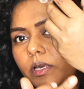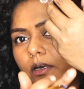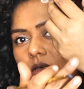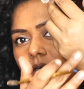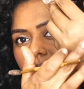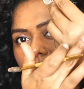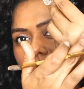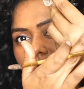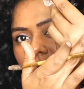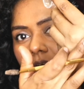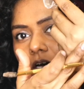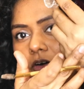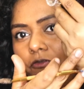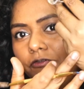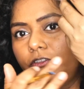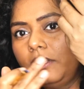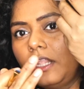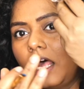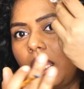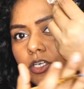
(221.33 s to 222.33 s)
a
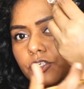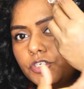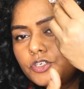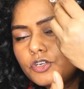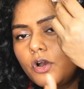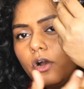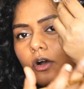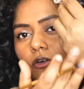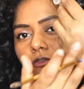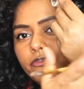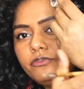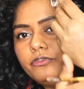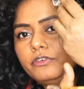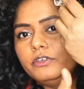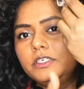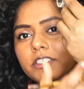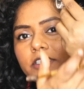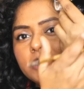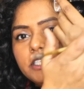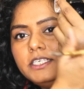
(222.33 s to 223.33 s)
flush of
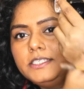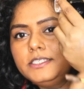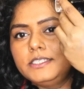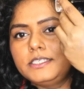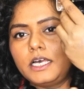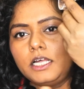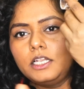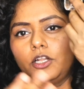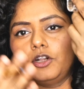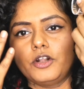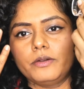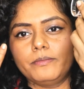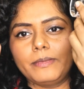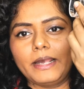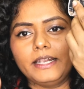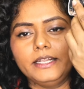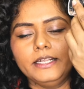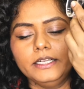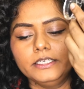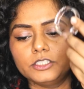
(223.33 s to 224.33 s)
this color on
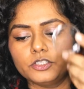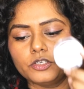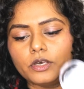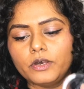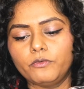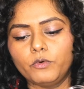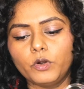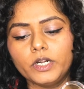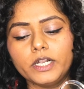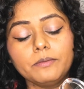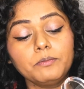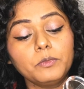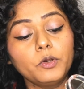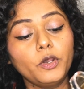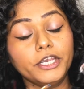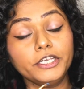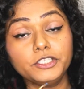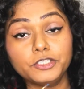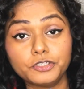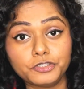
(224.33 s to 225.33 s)
my lid. So what I'm
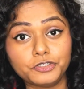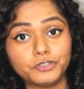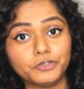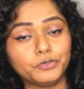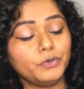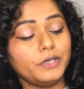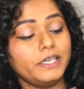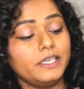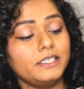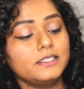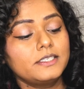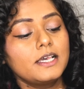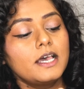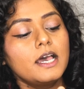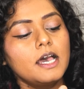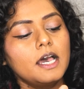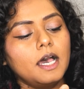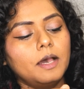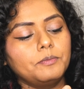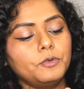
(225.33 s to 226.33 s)
going to do is
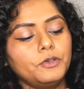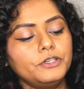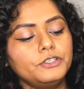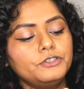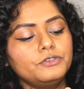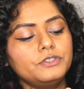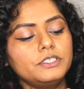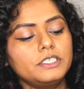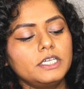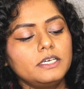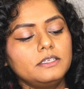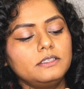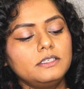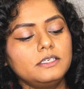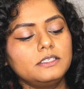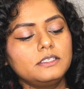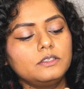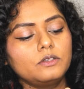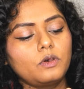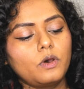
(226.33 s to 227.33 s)
I'm going to take
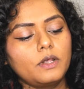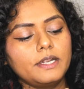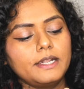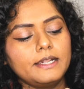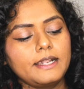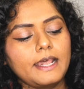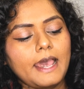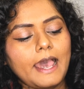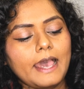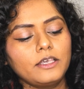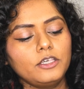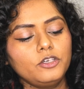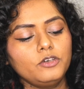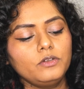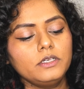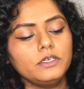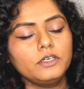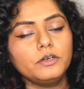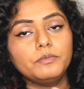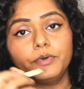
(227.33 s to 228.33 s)
this on an
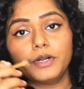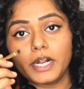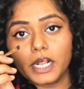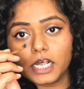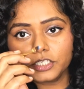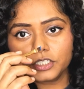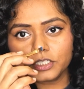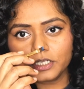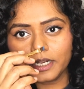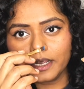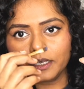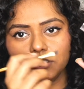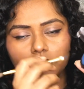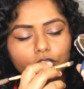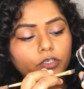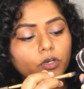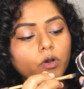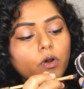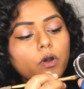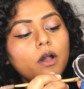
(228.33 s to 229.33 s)
angular brush like
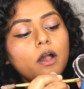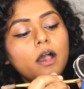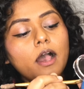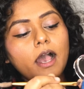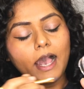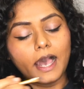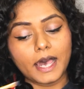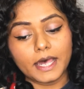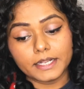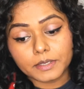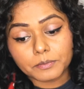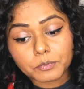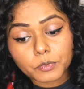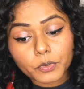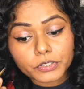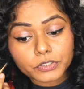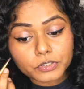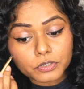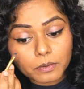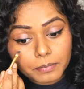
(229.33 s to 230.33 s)
so, and I'm
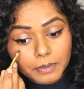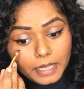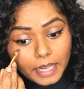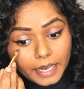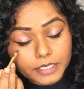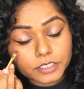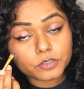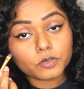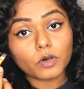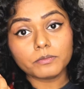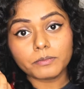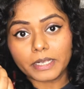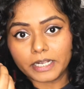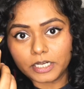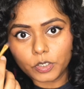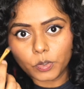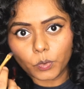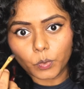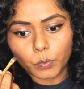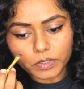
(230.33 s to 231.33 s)
going to apply it on my
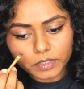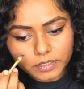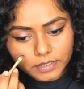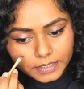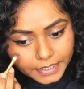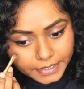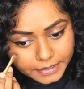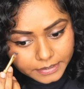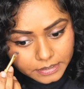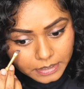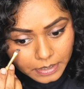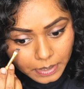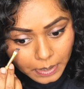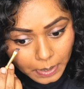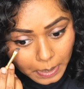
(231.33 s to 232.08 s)
lower lid.